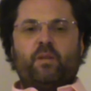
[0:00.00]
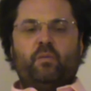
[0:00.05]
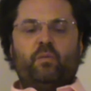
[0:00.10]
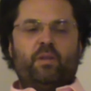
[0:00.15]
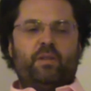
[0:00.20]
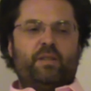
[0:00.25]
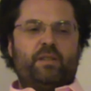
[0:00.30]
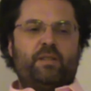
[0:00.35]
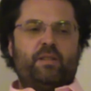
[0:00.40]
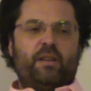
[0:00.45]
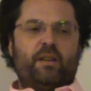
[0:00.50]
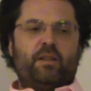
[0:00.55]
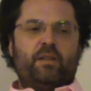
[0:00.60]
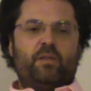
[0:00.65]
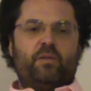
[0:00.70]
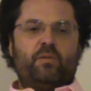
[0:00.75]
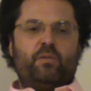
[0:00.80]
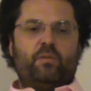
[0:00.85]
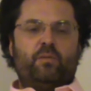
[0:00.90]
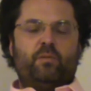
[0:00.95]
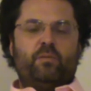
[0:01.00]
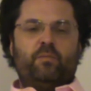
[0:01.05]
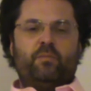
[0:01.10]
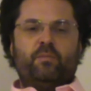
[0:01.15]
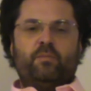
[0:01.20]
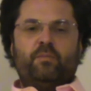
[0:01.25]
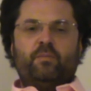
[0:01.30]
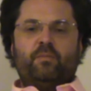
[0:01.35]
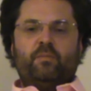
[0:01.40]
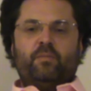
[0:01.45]
we decided to
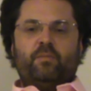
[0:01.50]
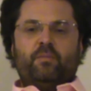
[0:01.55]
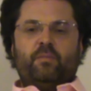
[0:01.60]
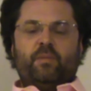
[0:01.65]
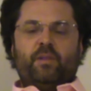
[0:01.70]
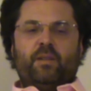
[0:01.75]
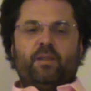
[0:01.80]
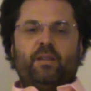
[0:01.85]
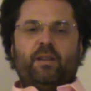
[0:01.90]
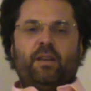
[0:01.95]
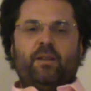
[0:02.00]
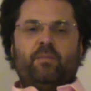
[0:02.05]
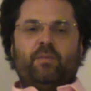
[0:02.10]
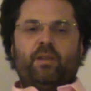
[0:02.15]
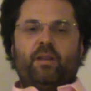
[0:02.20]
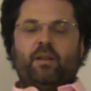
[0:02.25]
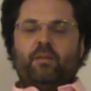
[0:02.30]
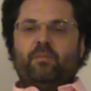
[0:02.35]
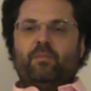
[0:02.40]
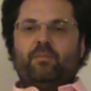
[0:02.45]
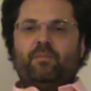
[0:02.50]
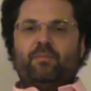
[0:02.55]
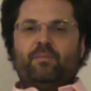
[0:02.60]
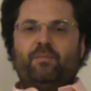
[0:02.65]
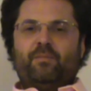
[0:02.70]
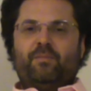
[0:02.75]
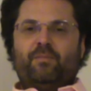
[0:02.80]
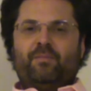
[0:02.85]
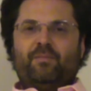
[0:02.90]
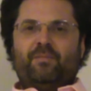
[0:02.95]
name them
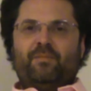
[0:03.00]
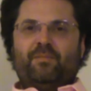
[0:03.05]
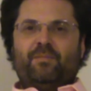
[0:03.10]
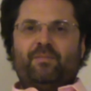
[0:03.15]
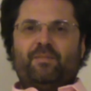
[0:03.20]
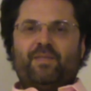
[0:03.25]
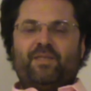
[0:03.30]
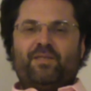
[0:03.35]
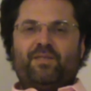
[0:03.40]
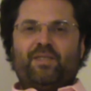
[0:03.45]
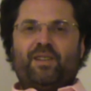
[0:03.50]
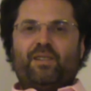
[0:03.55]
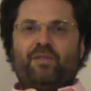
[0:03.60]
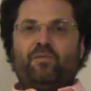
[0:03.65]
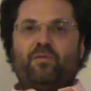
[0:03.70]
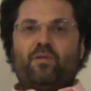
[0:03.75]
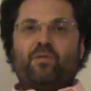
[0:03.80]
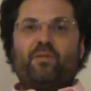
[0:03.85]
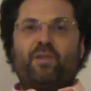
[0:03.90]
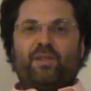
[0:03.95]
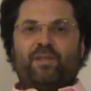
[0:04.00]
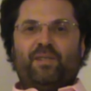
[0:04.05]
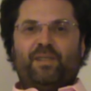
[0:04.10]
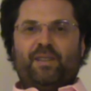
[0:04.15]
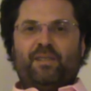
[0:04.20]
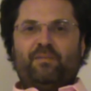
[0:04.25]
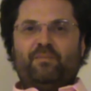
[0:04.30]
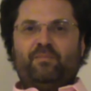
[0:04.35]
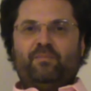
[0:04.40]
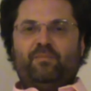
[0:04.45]
straightforwardly:
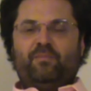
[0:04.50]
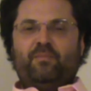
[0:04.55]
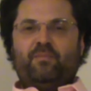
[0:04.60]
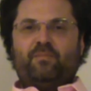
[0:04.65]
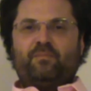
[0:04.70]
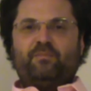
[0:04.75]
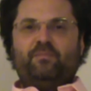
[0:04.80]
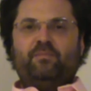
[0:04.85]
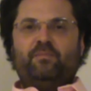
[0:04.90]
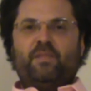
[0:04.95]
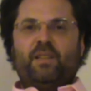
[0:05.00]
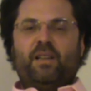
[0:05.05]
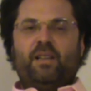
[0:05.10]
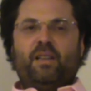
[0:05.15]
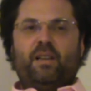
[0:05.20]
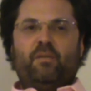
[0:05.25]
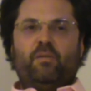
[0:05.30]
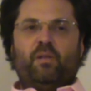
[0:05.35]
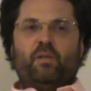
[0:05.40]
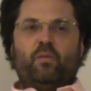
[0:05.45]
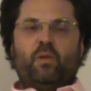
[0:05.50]
a level